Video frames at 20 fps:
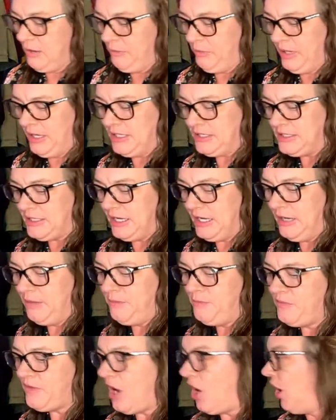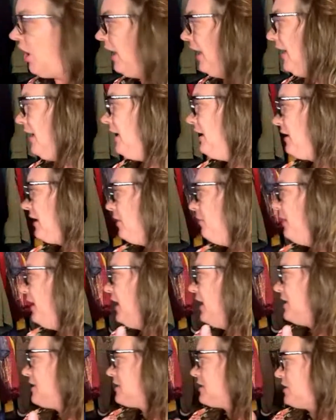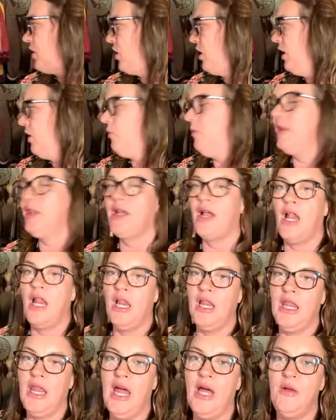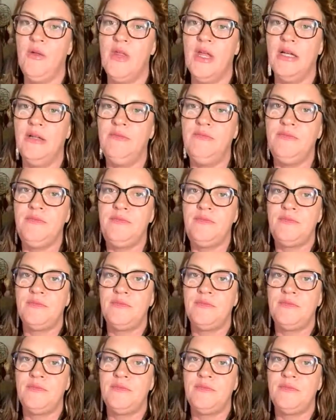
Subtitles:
But, all right, let me get started with clothing.